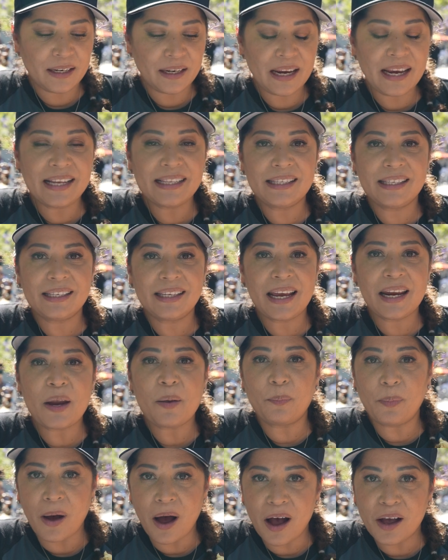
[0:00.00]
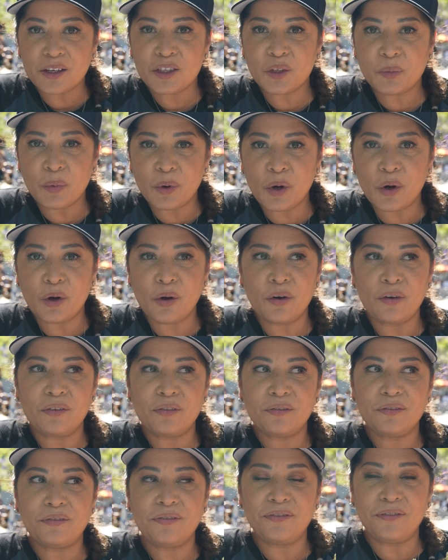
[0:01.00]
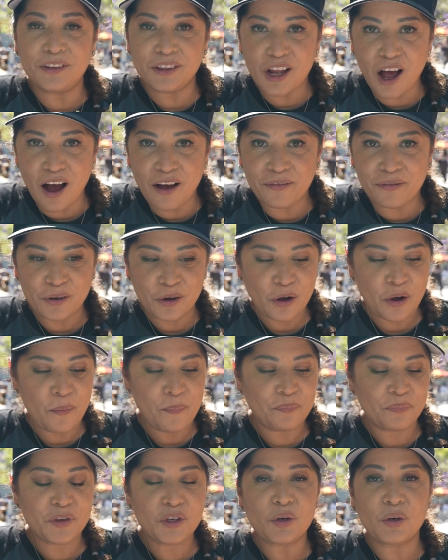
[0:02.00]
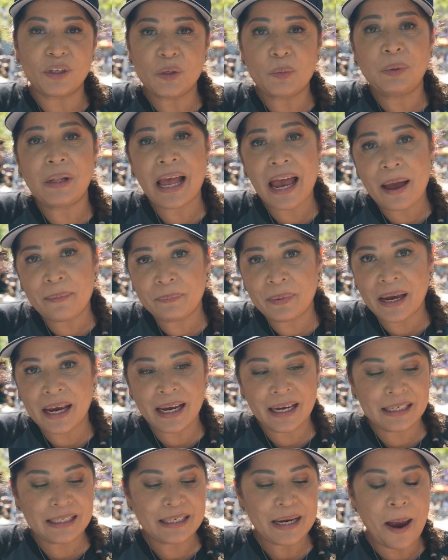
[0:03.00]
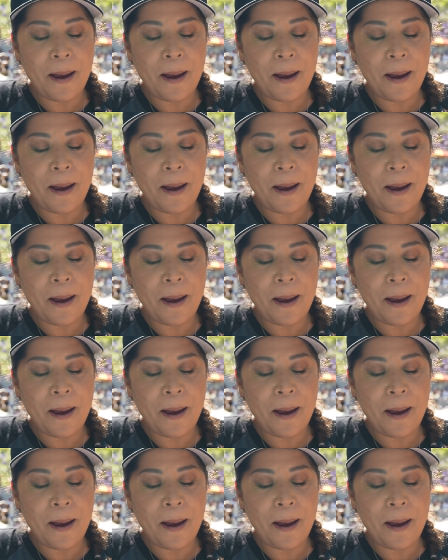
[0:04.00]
It's an Impossible falafel, so it's plant-based.